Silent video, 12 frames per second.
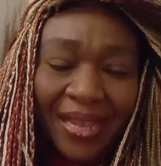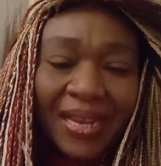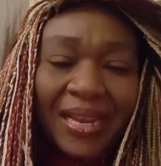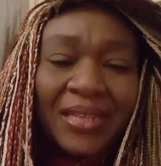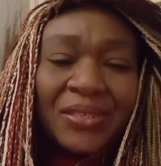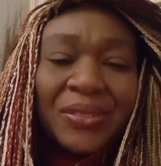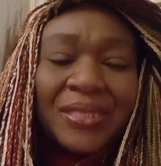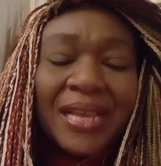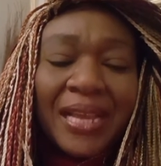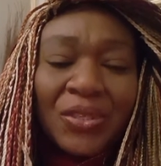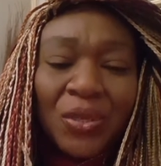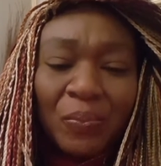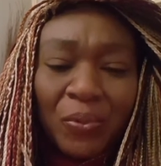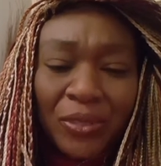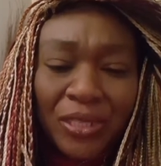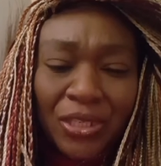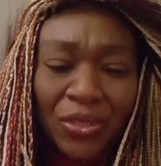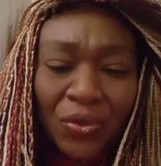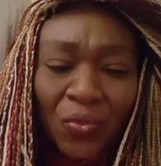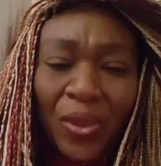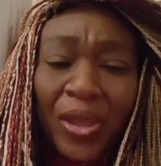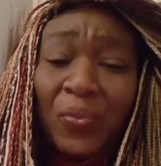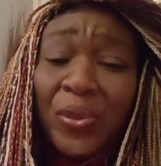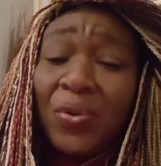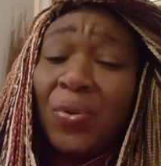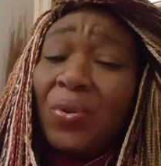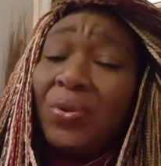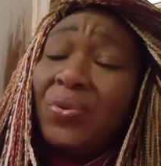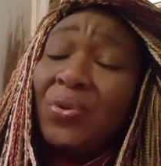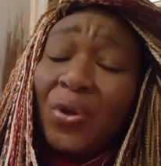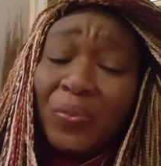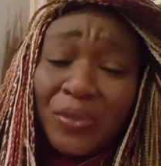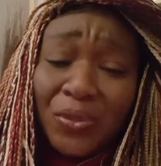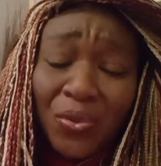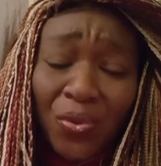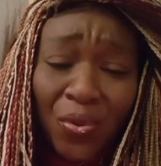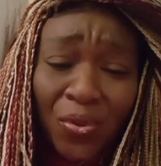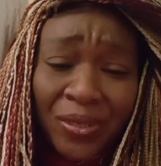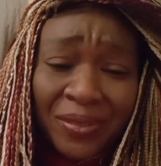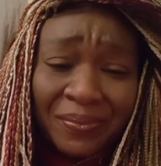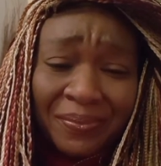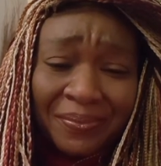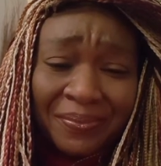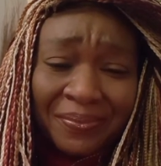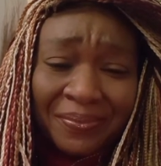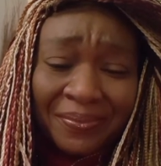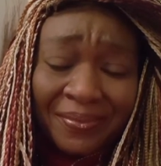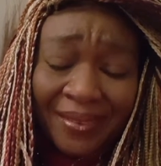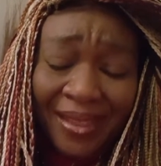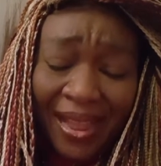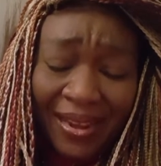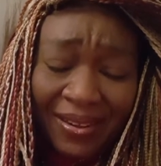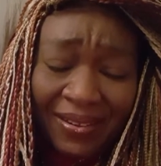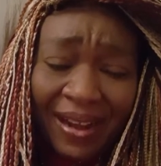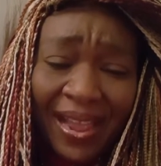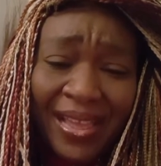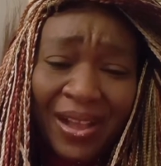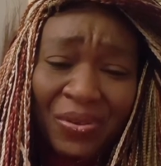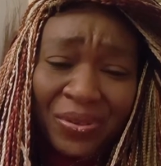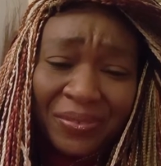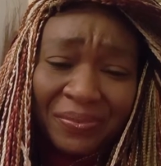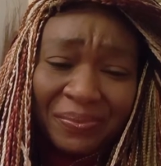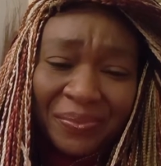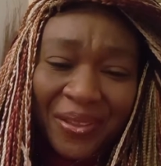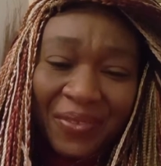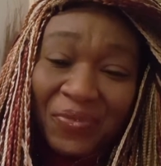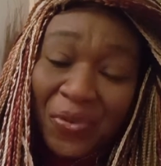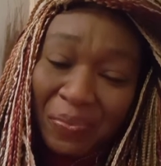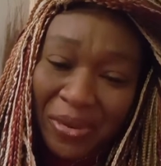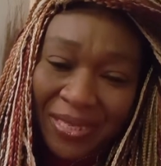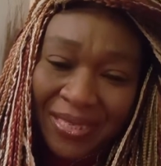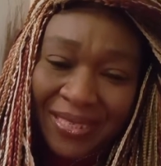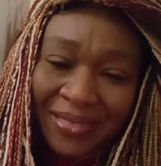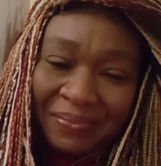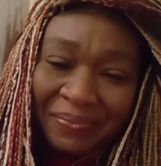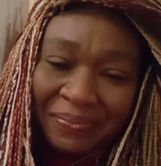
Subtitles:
Let us get to a position where we all look up to God and cry out for mercy.